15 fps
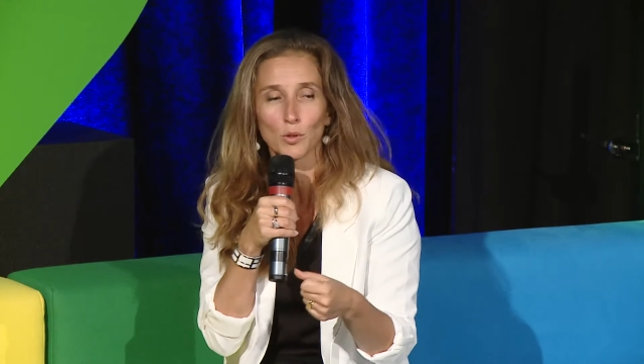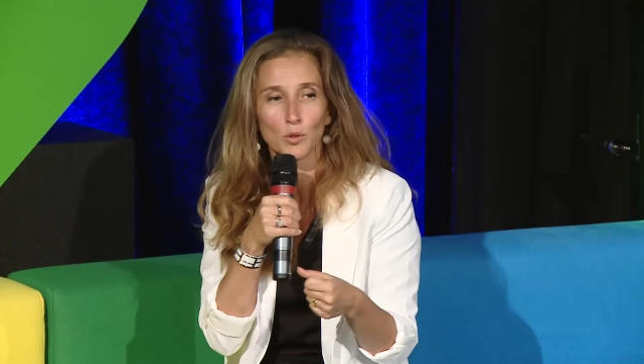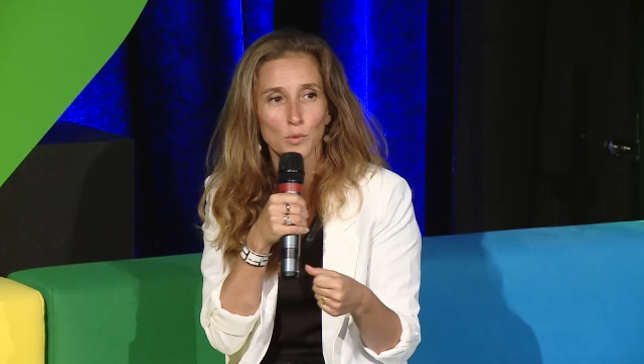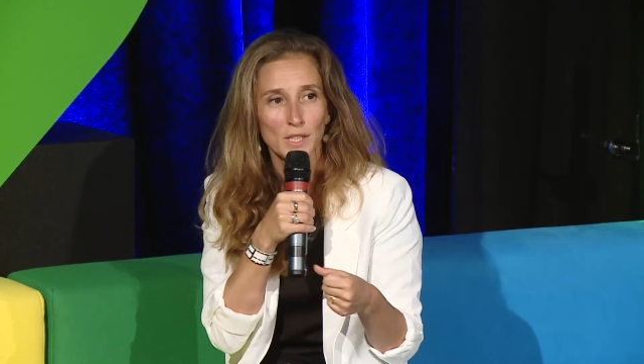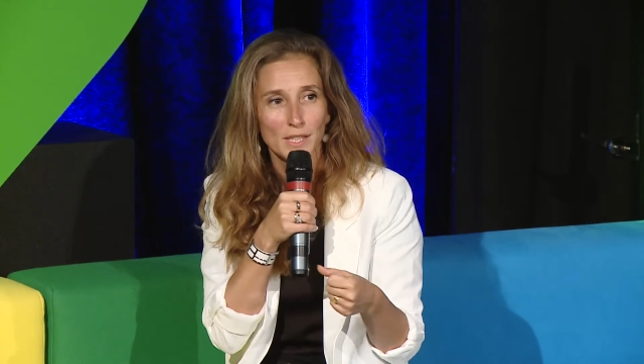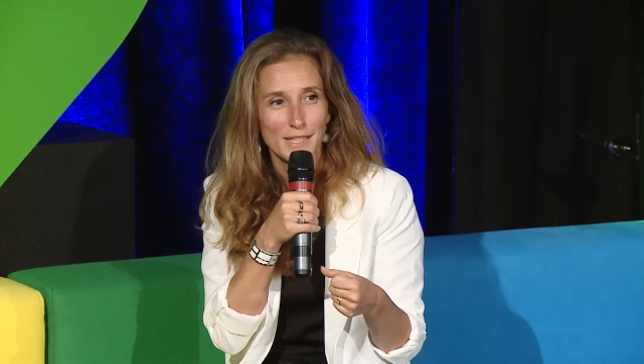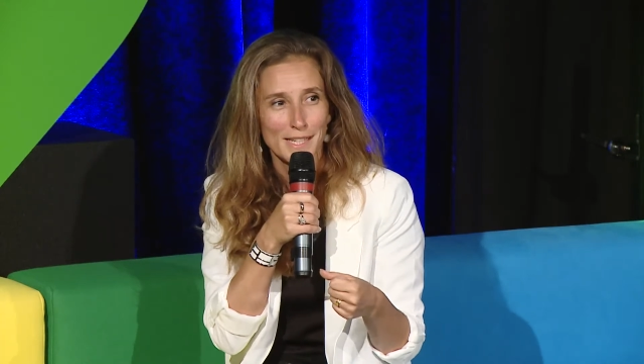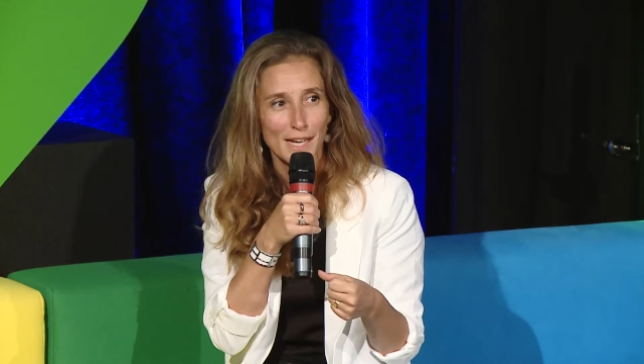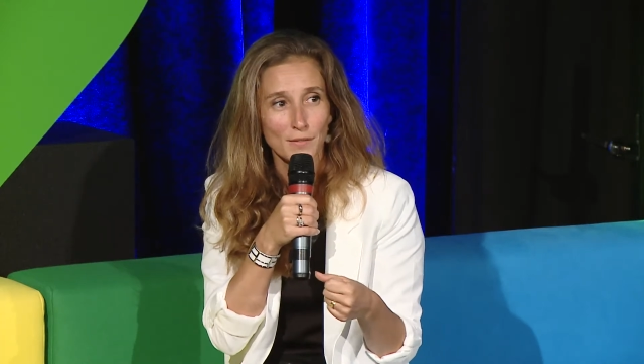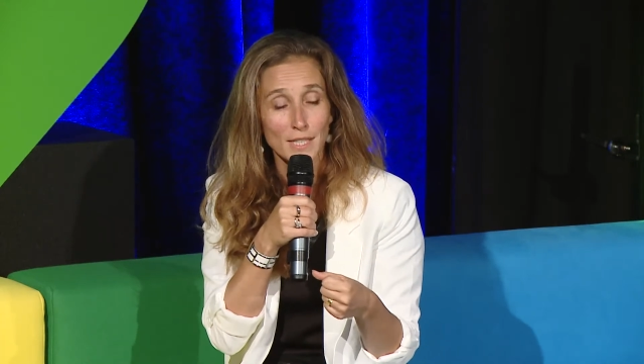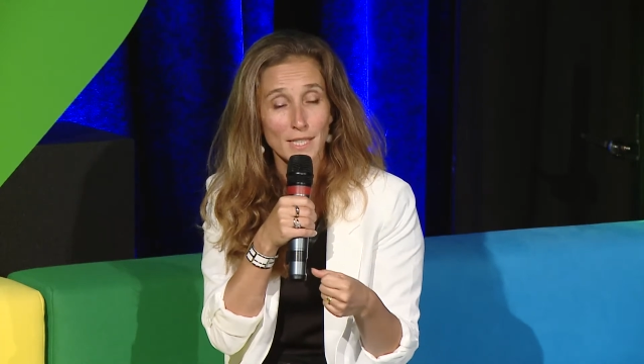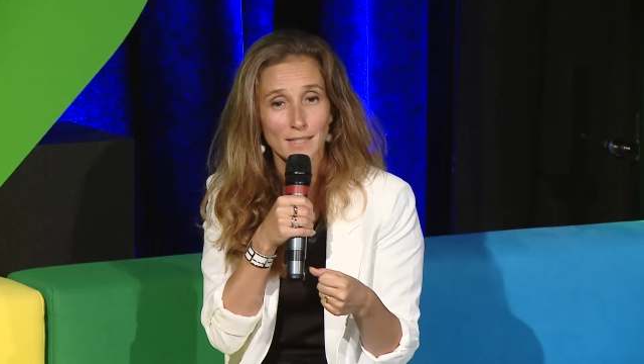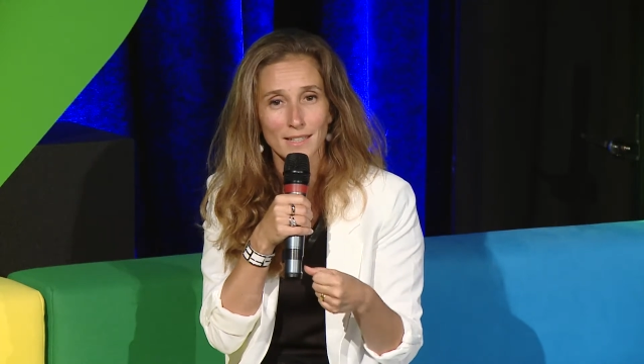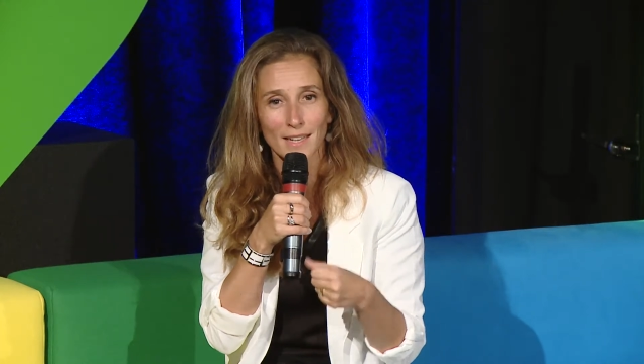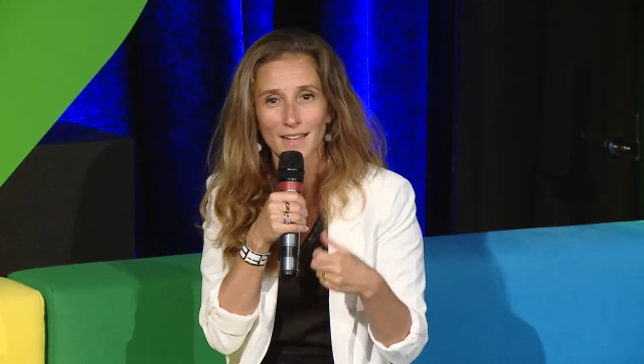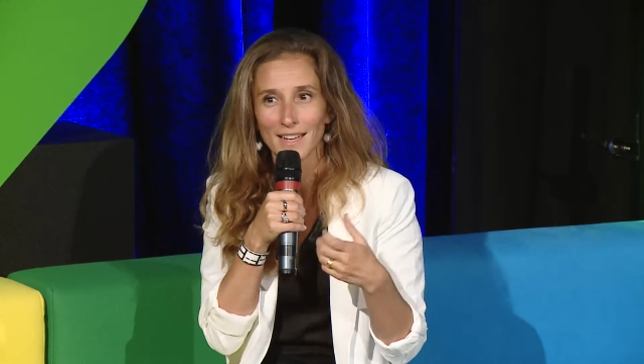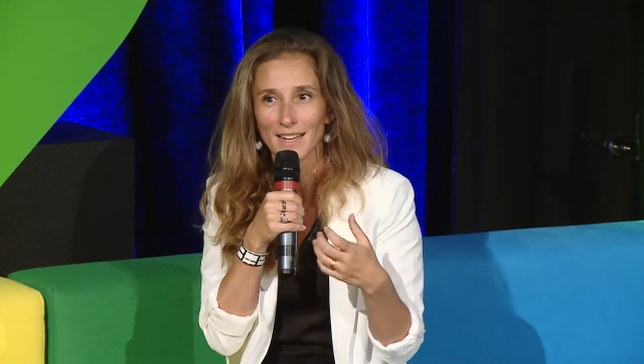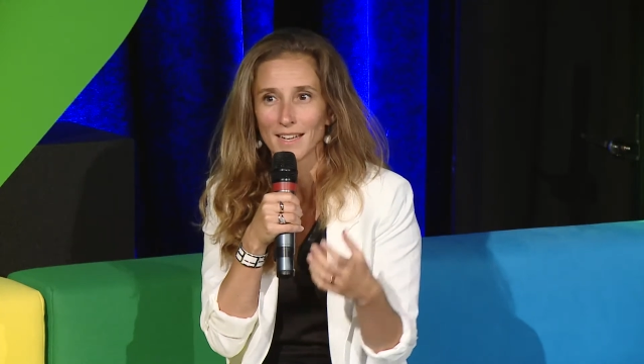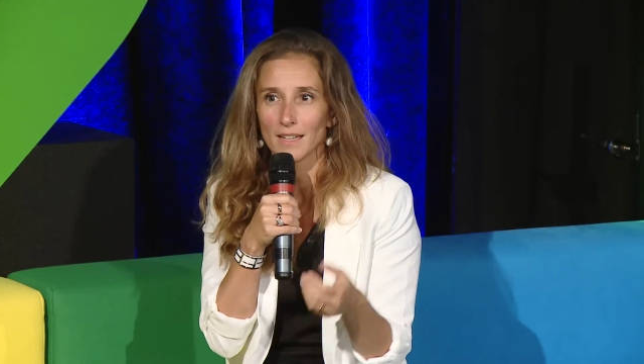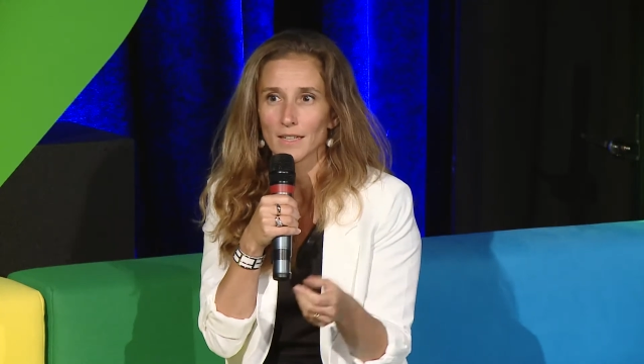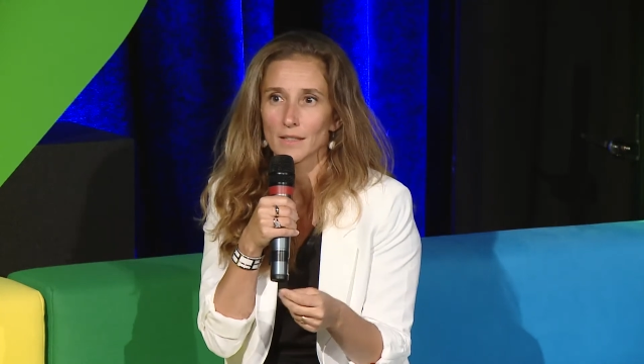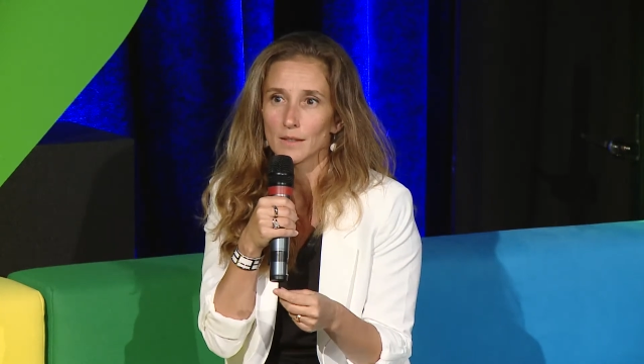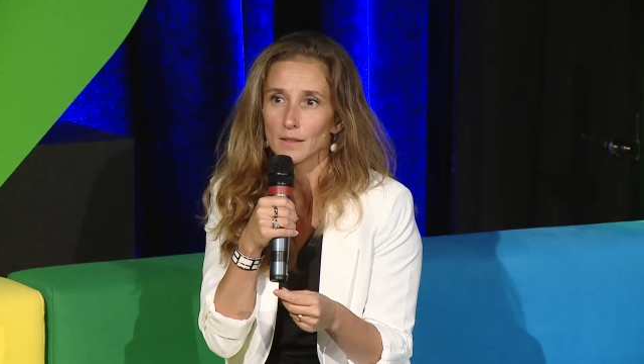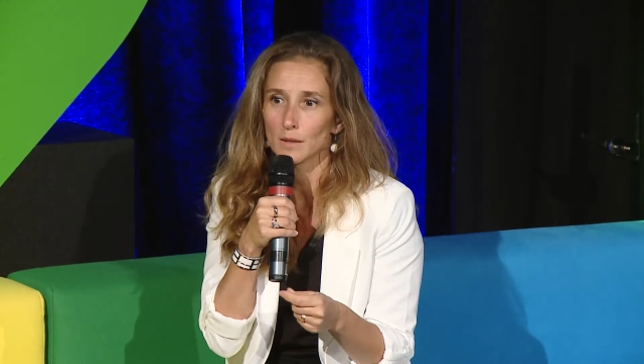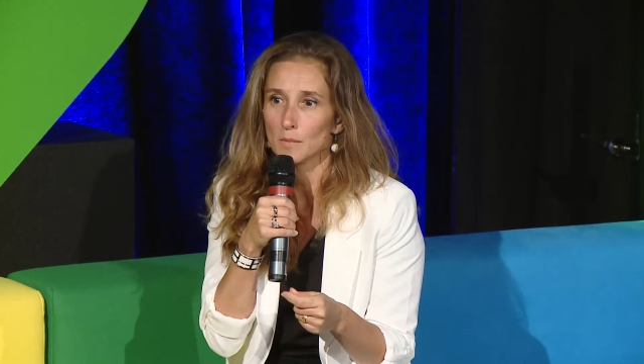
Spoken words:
of the transaction